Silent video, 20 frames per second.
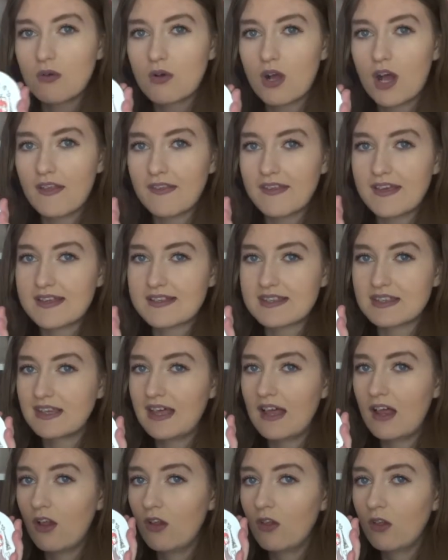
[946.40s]
got this
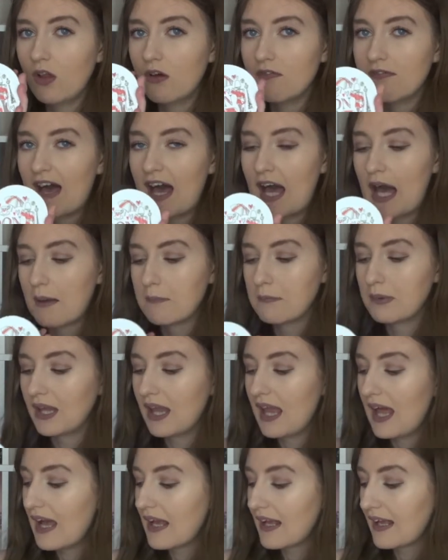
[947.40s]
little love heart
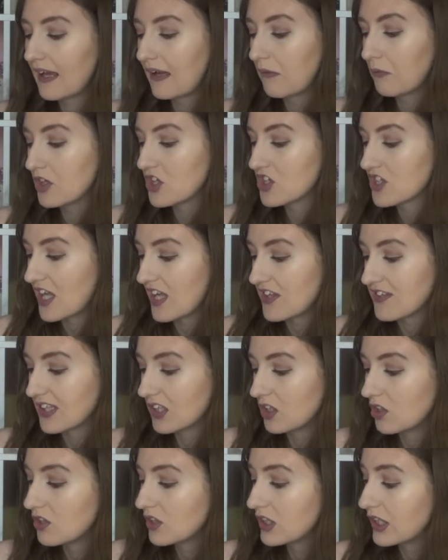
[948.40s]
plaque which says
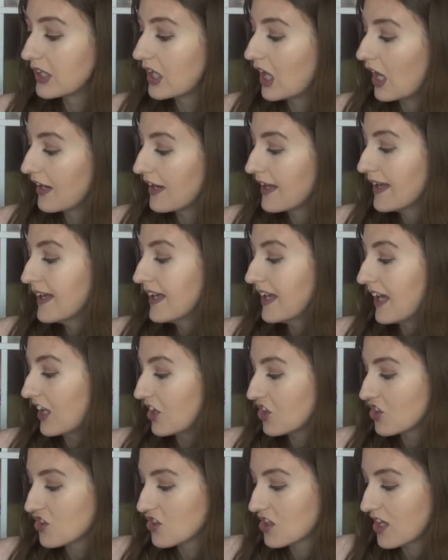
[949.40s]
London on, and
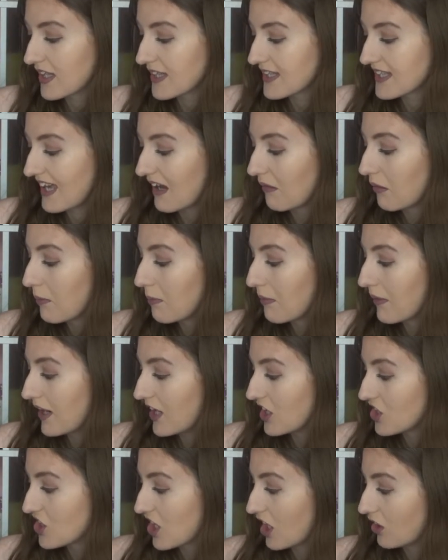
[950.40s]
it's just got Tower
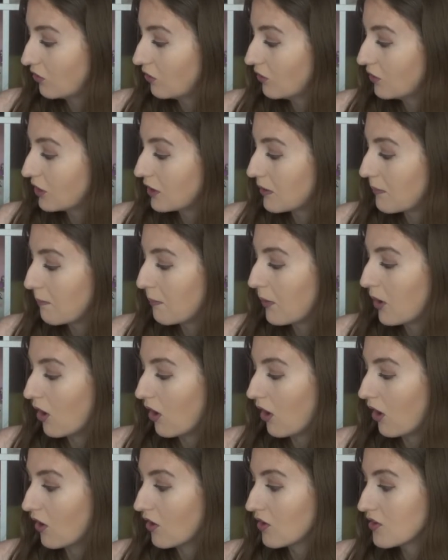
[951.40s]
Bridge, a London
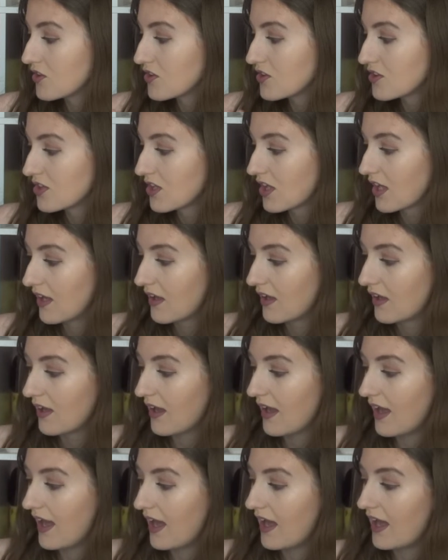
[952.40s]
bus,
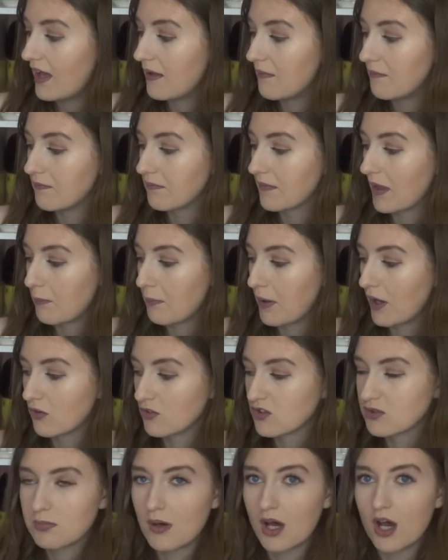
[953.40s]

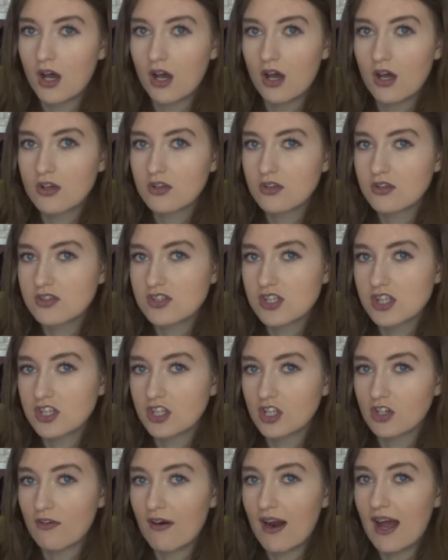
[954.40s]
post box,
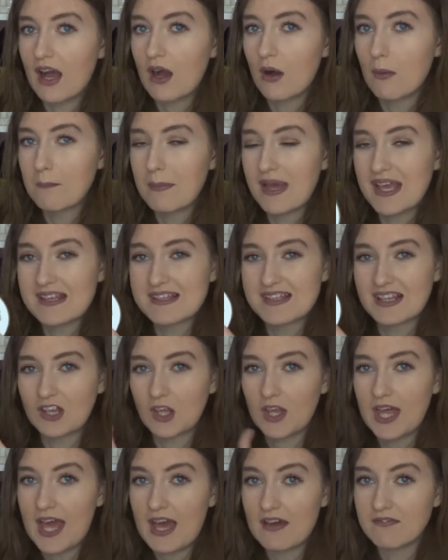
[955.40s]
the Crown,
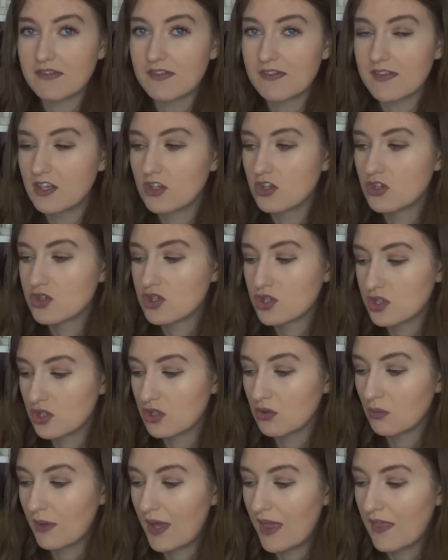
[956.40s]
basically everything to
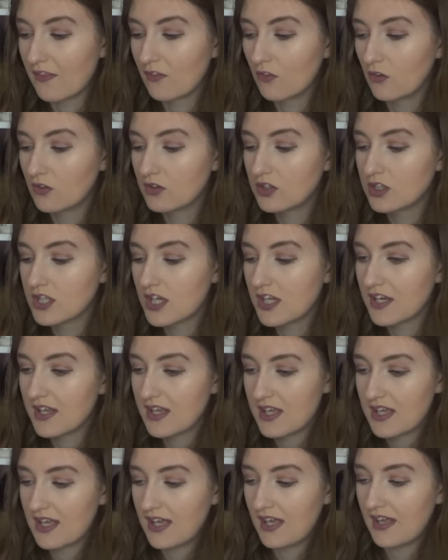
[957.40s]
do with London.
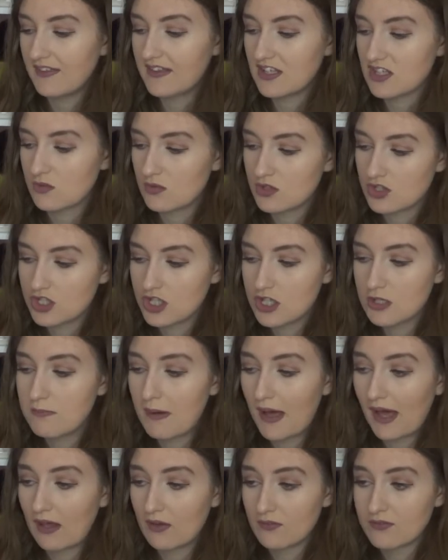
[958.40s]
And this was
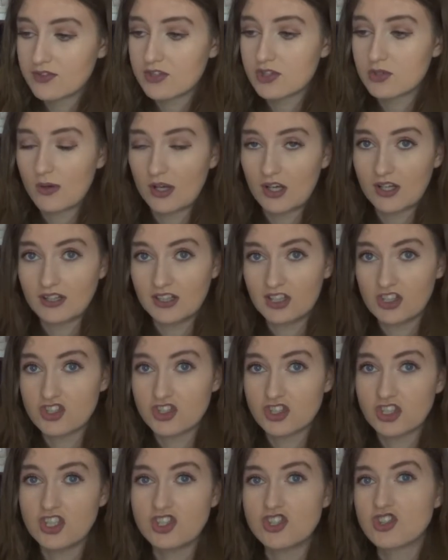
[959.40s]
£2, so I can
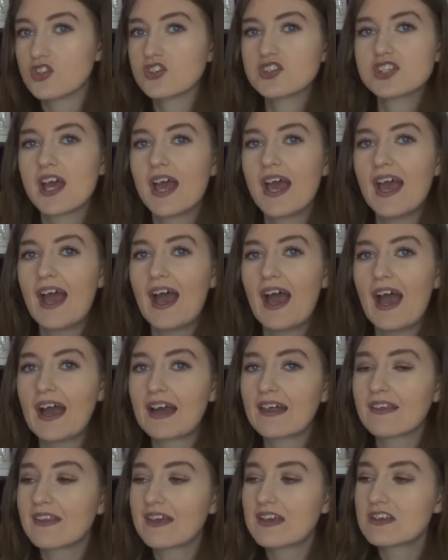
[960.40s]
literally just
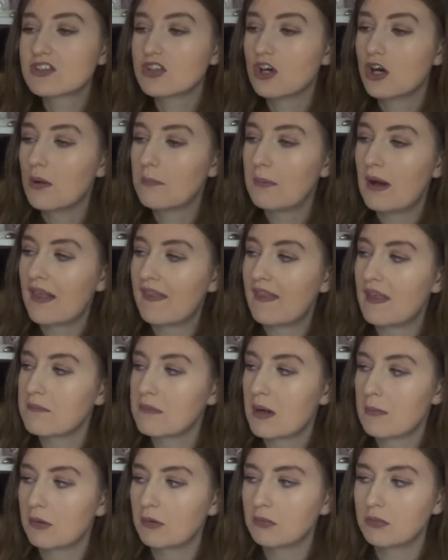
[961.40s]
hang this up, and then
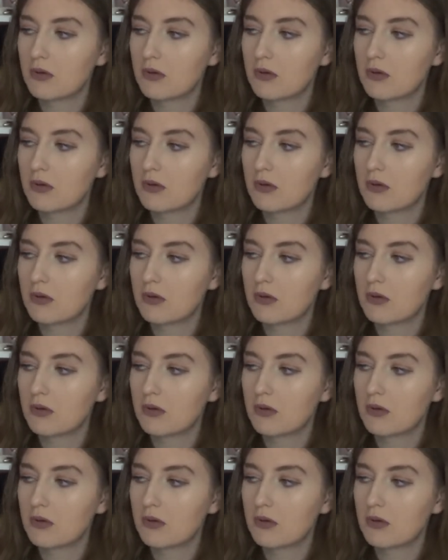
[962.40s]
my mum